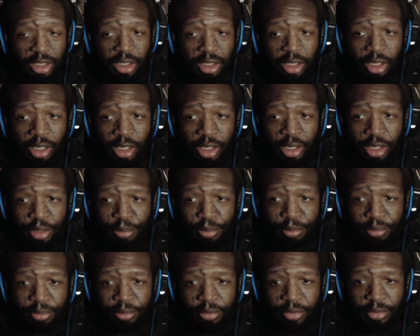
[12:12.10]

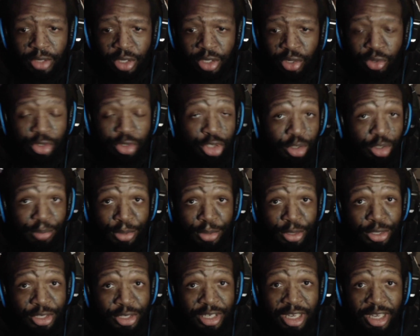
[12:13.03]
um,
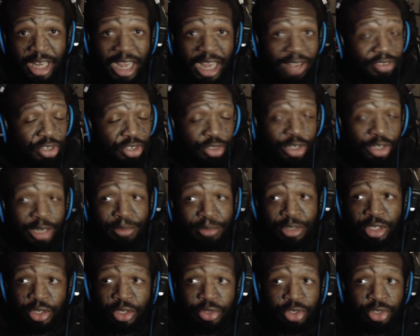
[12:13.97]
YouTubers, live streams,
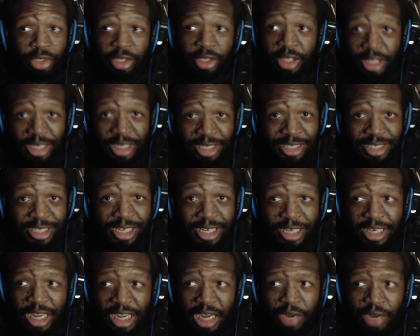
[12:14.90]
those are the things
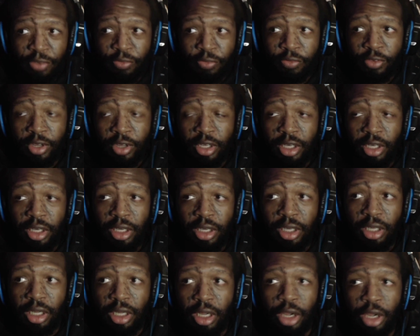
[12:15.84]
that kind of
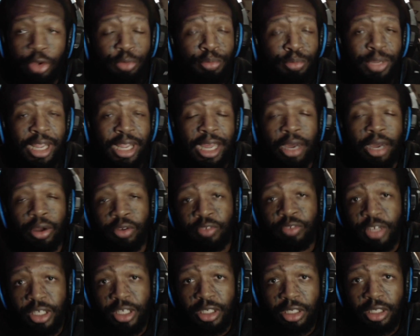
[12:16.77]
helped me out of
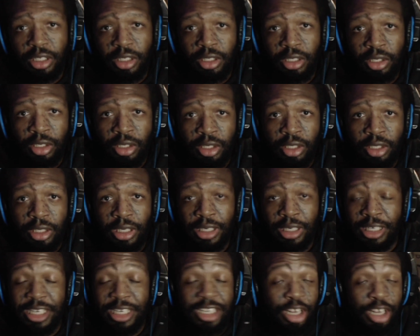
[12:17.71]
it, or at
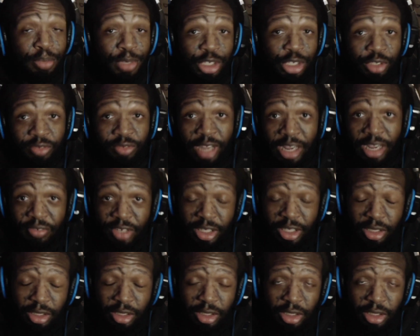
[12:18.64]
least helped me survive
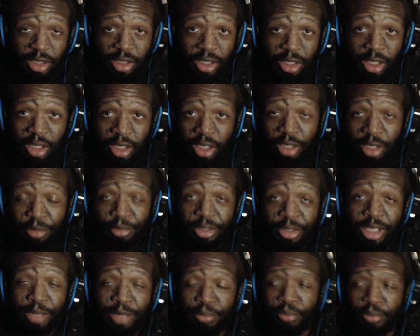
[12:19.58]
it. Um,
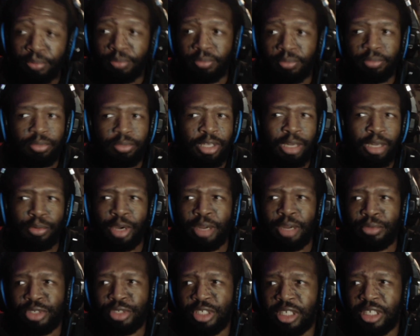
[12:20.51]
they, they were
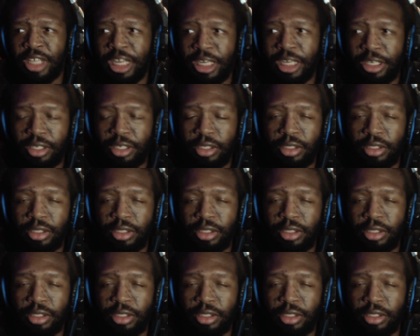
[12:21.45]
able to like